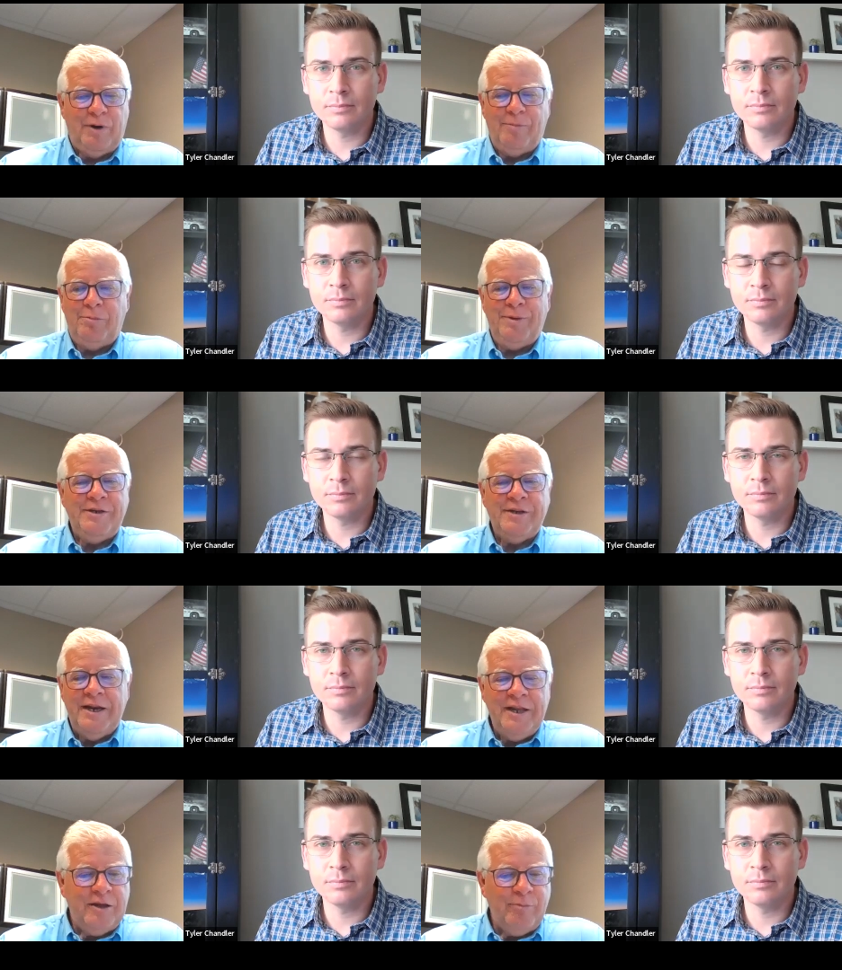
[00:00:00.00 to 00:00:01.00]
Speaker 1: probably to
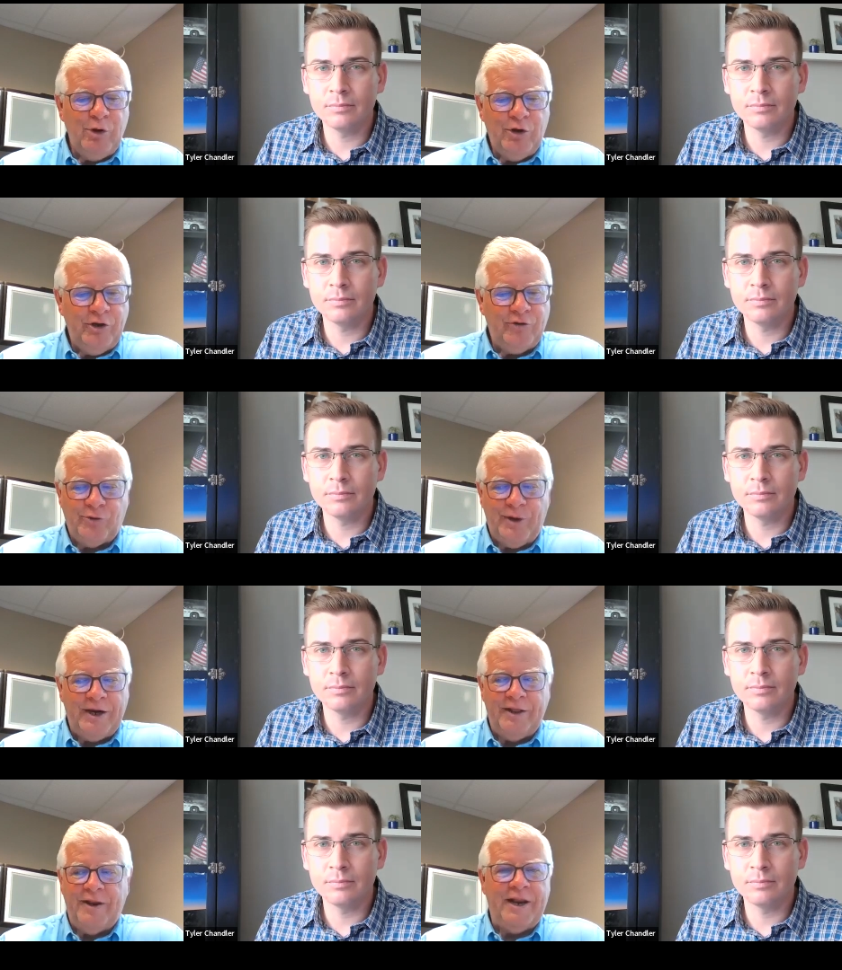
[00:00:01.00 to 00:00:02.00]
any community
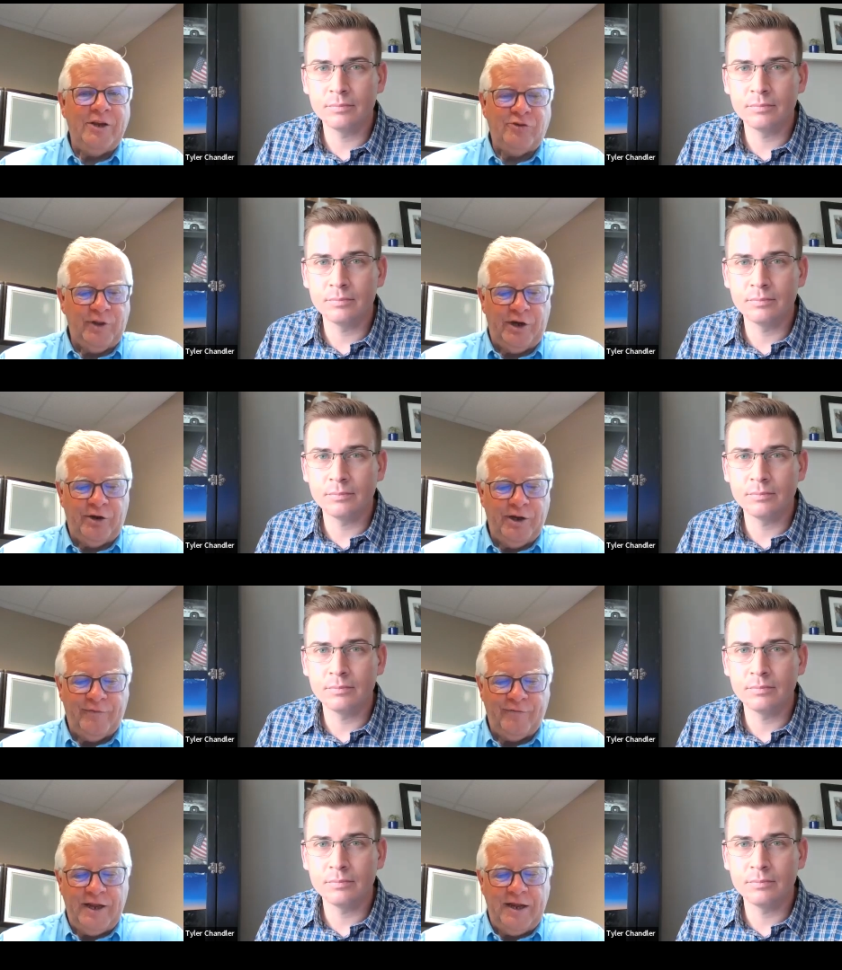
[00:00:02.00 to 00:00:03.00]
surrounding the Nashville
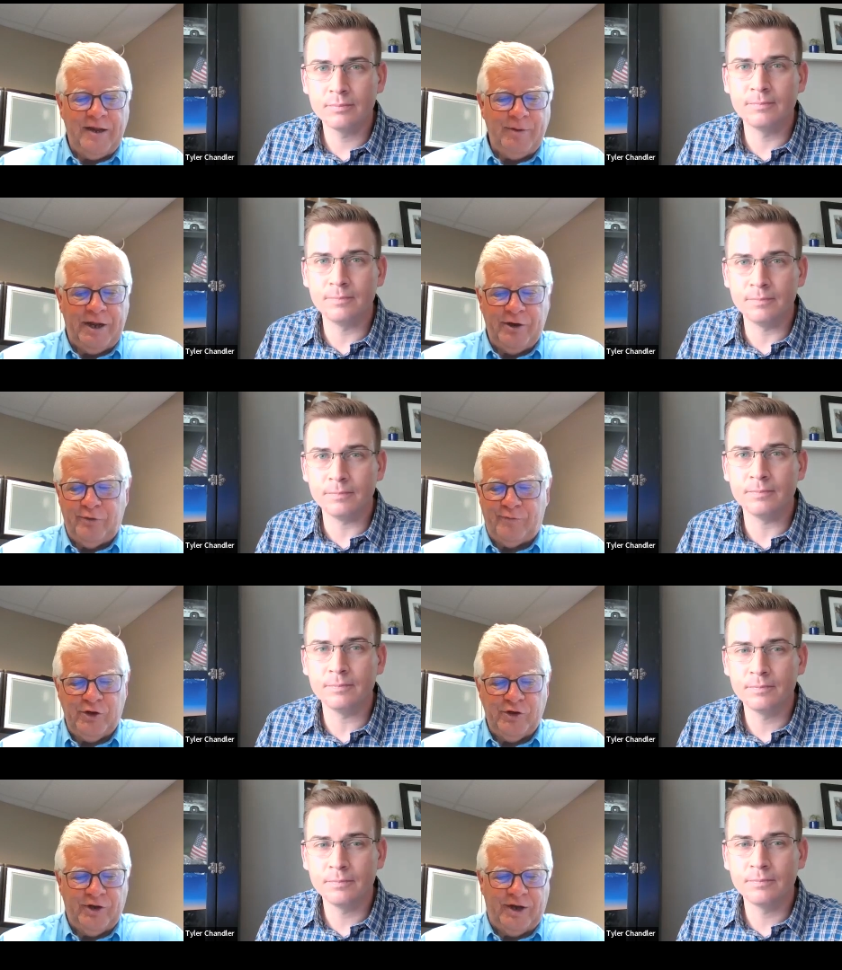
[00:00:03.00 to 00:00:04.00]
area if they came down here
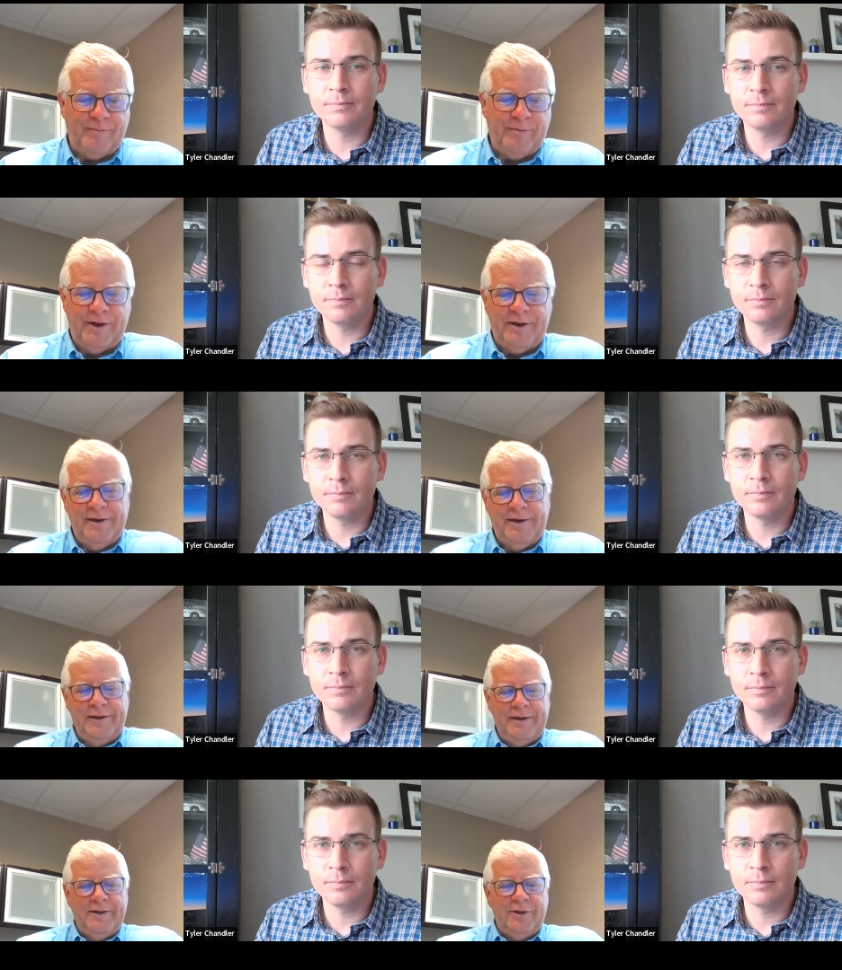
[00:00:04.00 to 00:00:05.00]
for a job. They
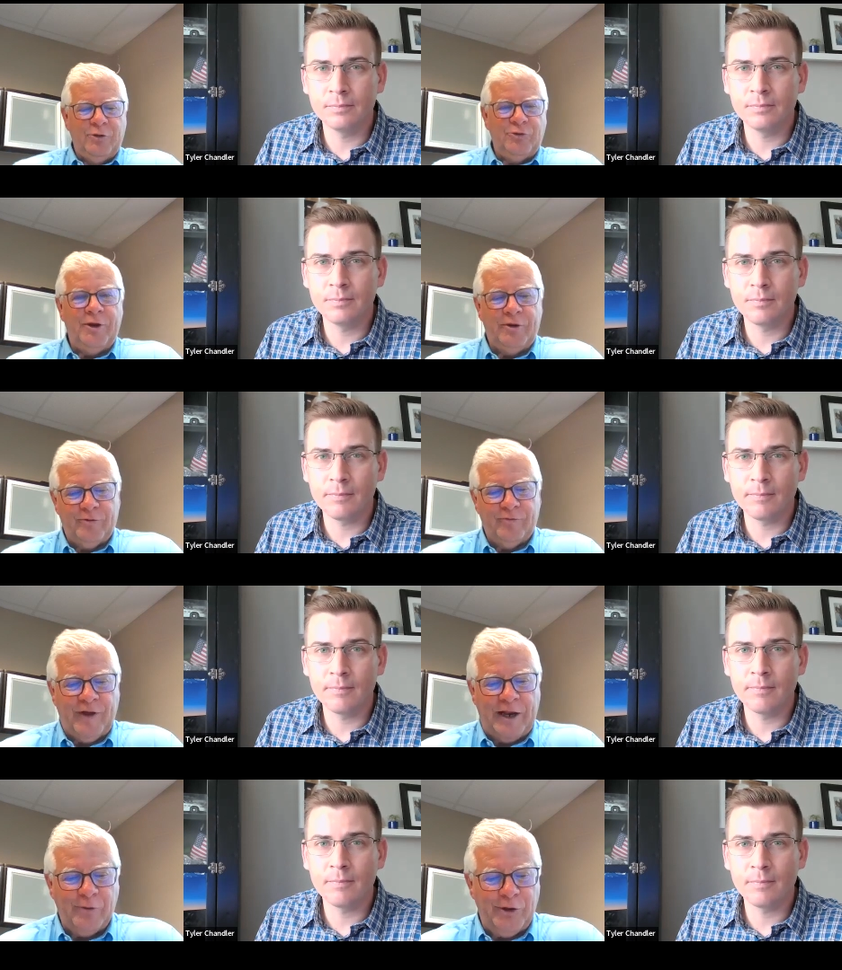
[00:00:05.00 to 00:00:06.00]
those that are
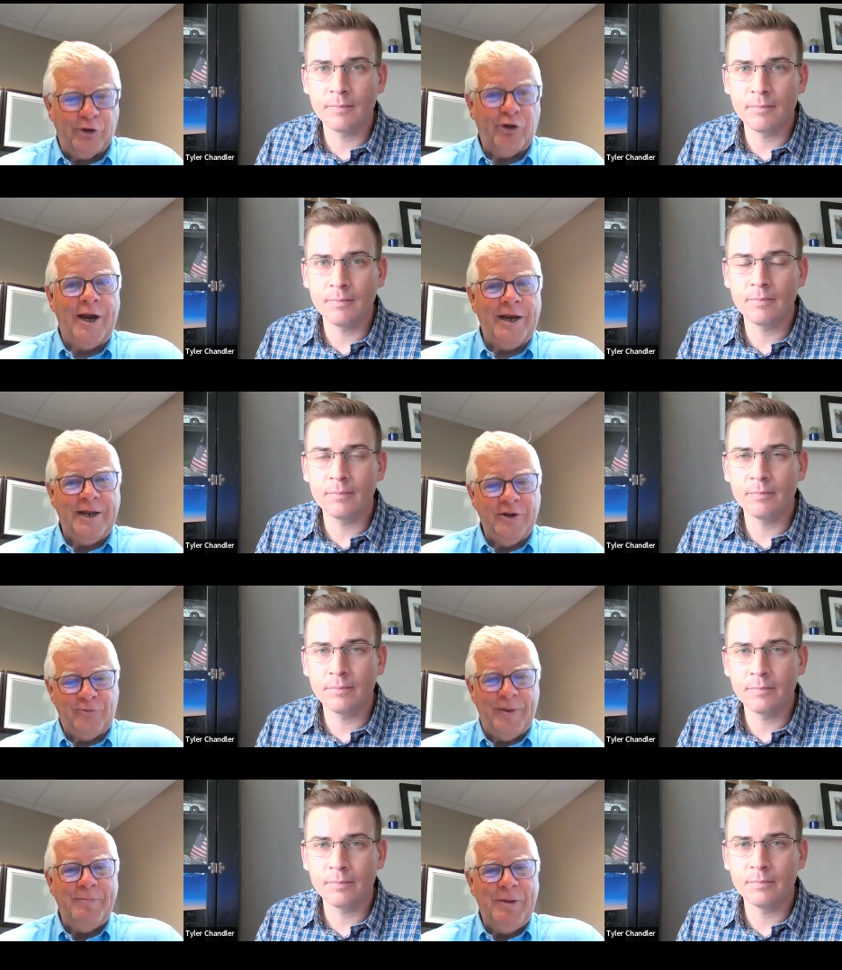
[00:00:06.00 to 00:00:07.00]
following their
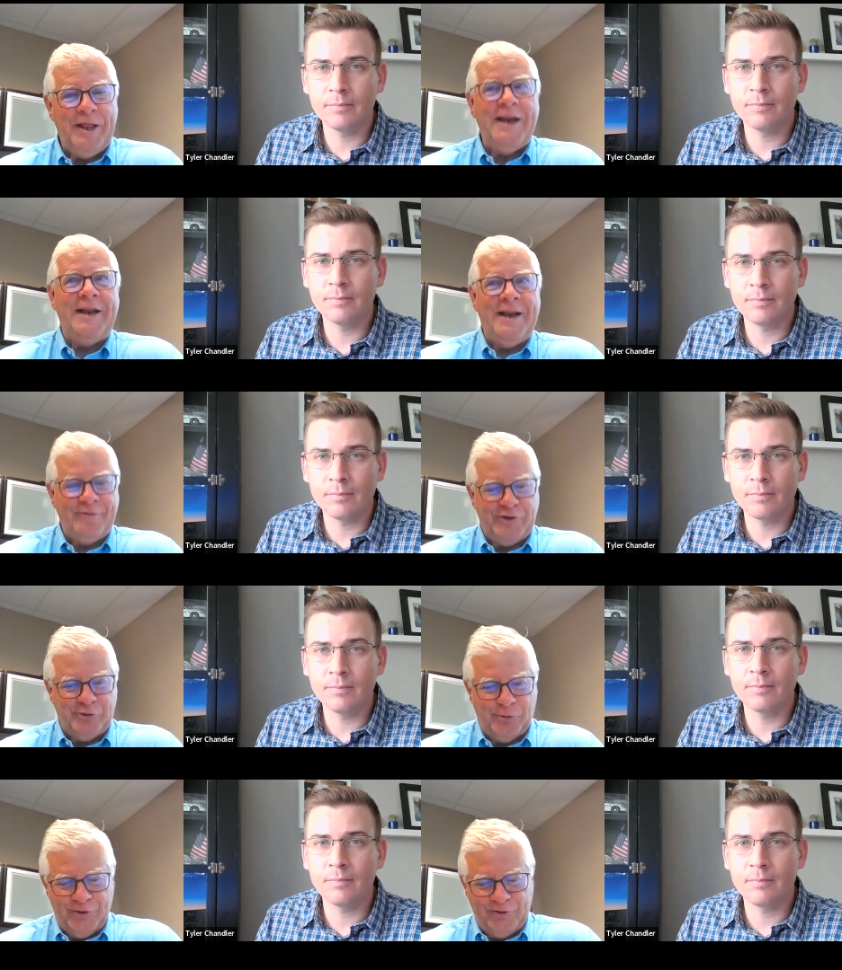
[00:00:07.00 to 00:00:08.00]
grandkids, maybe they didn't have a
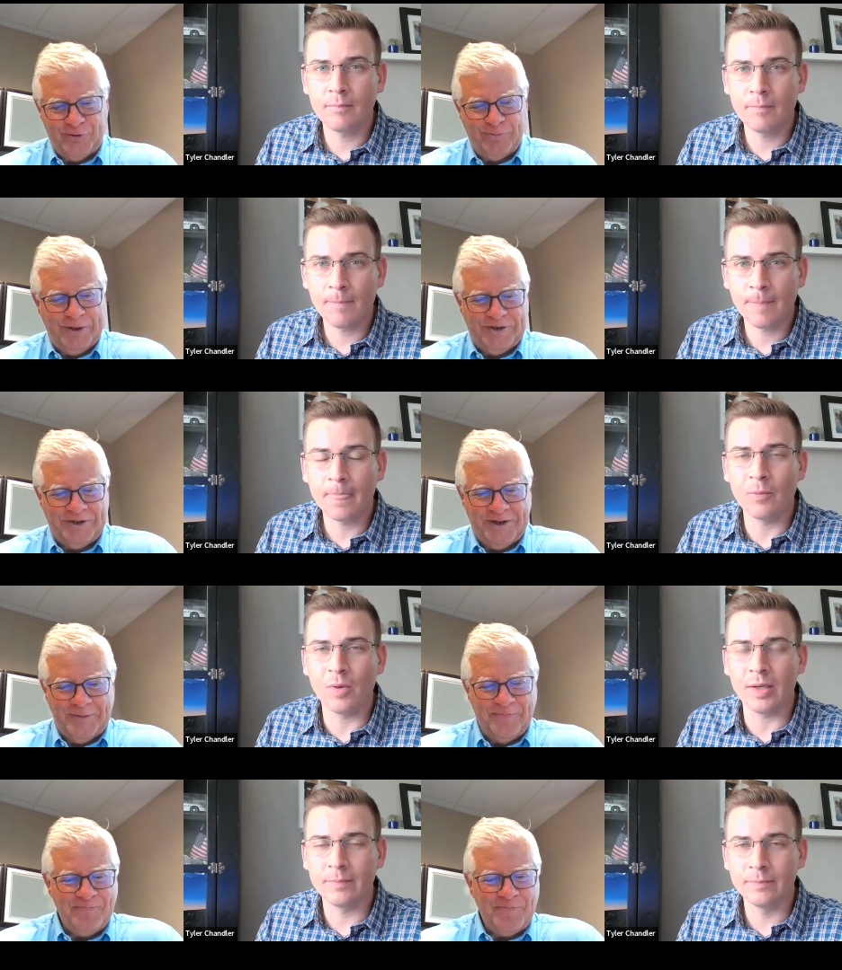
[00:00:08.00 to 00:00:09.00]
choice, but
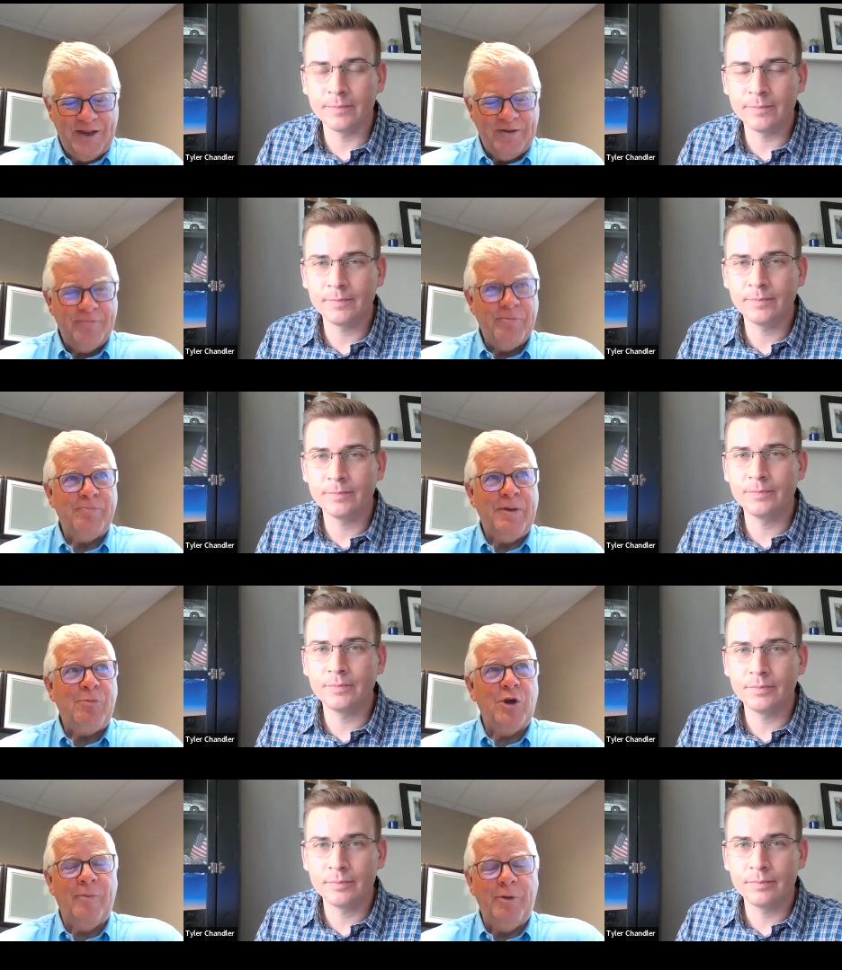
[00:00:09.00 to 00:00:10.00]
uh,
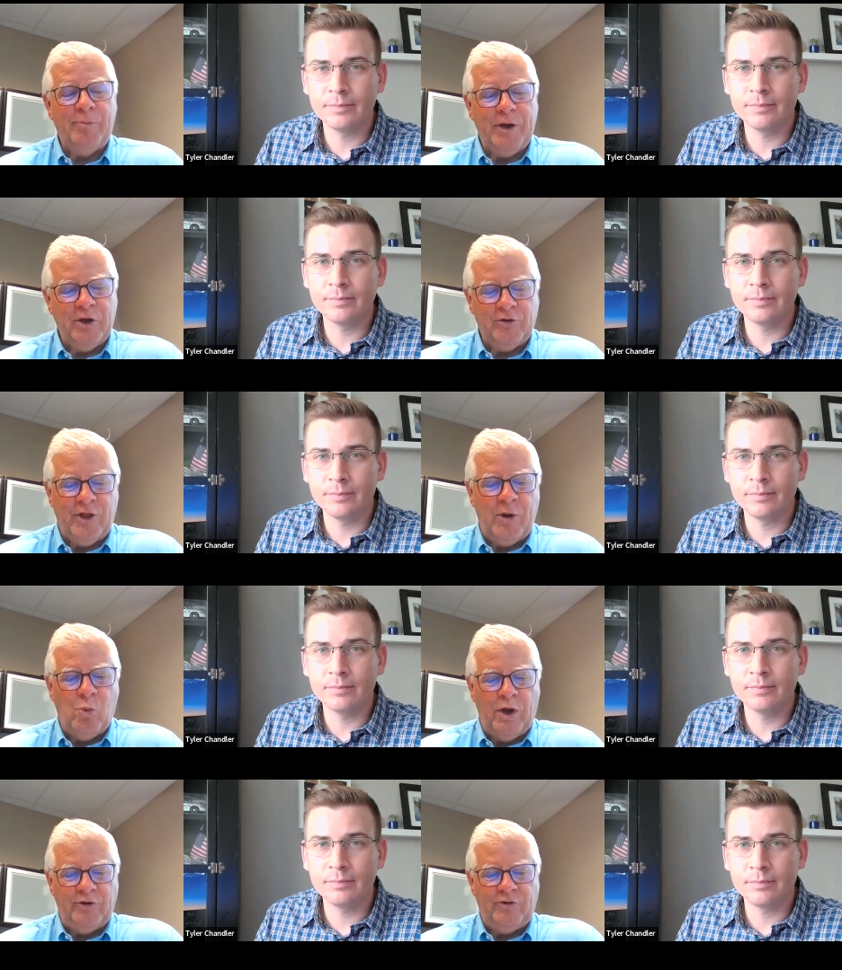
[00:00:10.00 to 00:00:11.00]
people come here because they
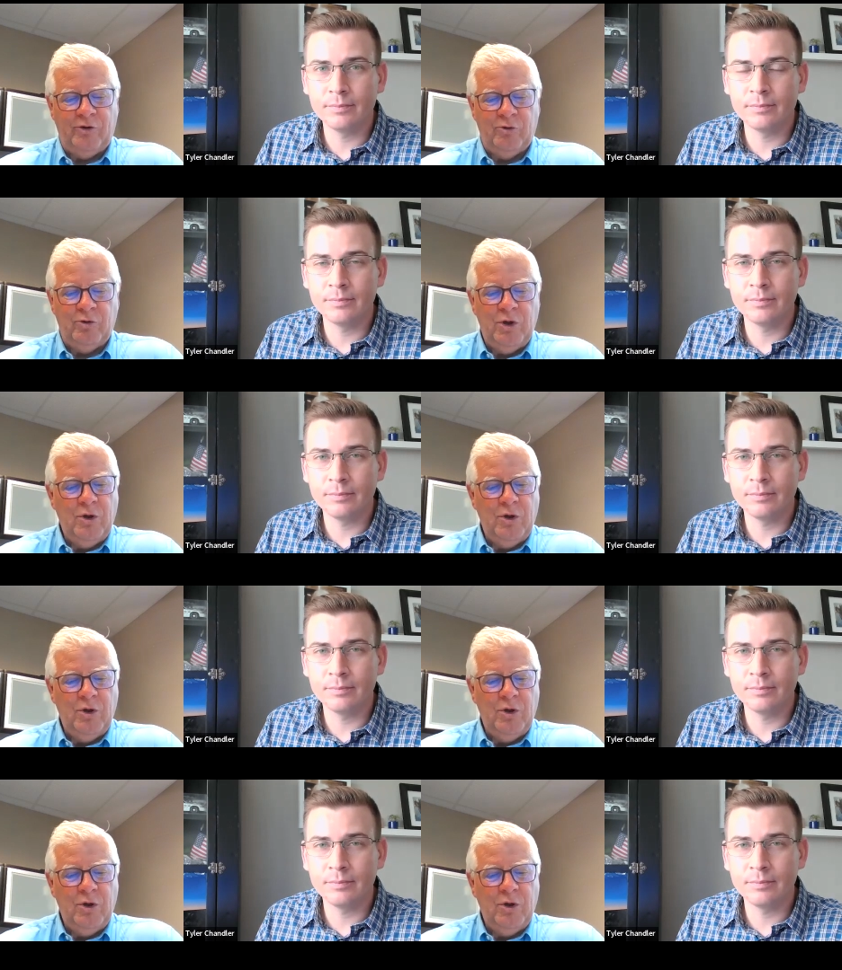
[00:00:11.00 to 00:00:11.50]
want to.